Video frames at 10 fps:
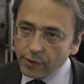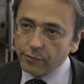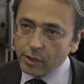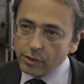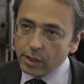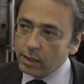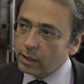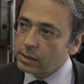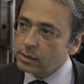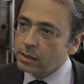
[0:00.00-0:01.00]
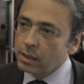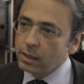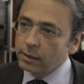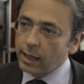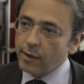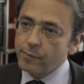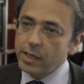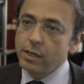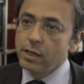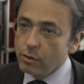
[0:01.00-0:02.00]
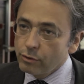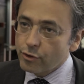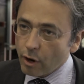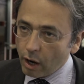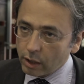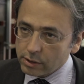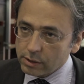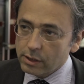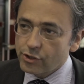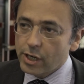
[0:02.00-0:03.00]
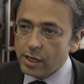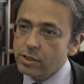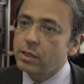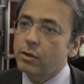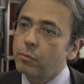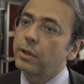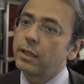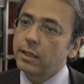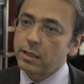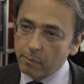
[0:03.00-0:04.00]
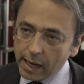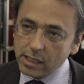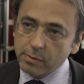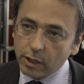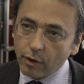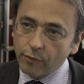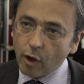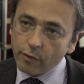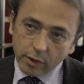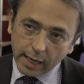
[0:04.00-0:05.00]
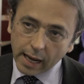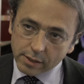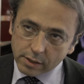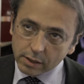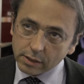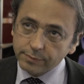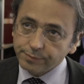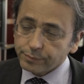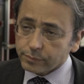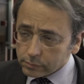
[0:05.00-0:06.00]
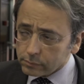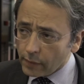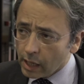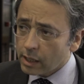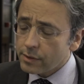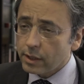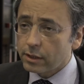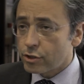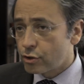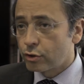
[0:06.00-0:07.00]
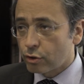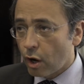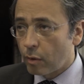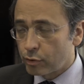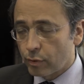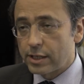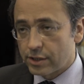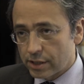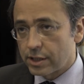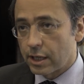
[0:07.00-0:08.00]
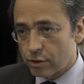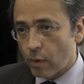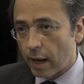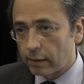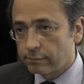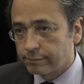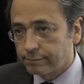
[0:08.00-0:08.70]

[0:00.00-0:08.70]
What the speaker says: 15 years, there have been new drugs changing completely the management of other cancers. And I think this should come to HCC as well.